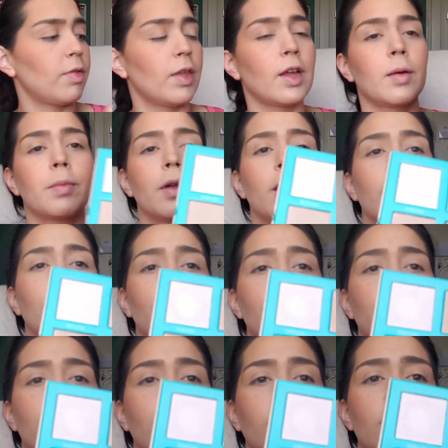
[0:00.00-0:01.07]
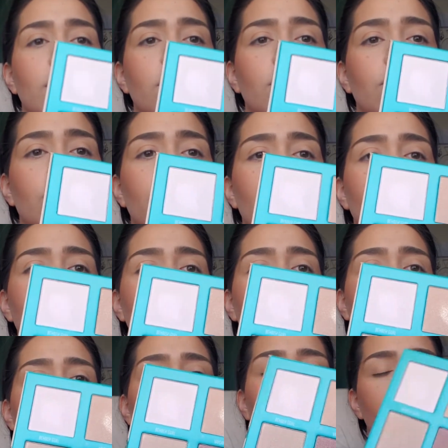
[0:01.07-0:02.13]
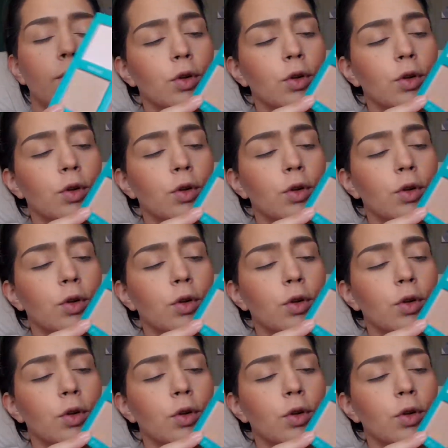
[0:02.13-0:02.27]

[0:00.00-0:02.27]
think I'm going to use this one right here,